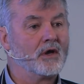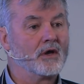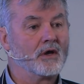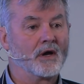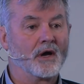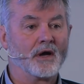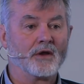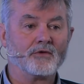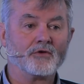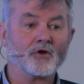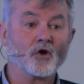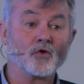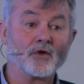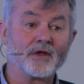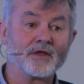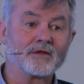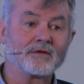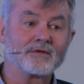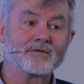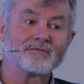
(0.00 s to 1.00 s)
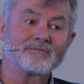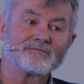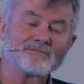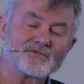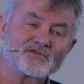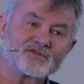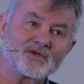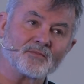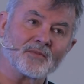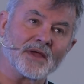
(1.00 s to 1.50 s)
noting
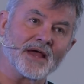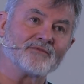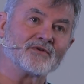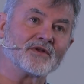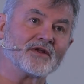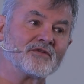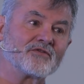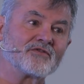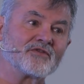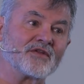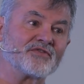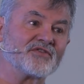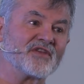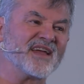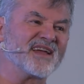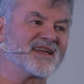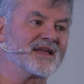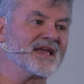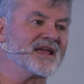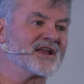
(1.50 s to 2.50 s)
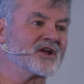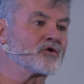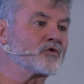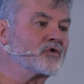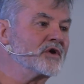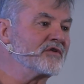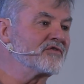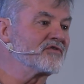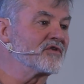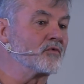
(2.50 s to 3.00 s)
some evidence that they
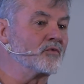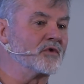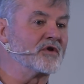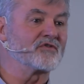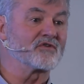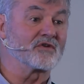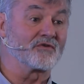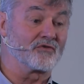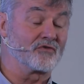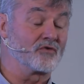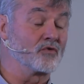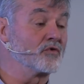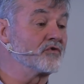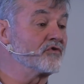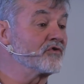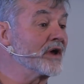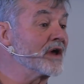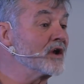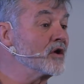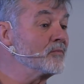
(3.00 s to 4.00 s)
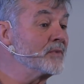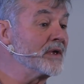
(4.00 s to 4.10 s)
increase the risk of suicidal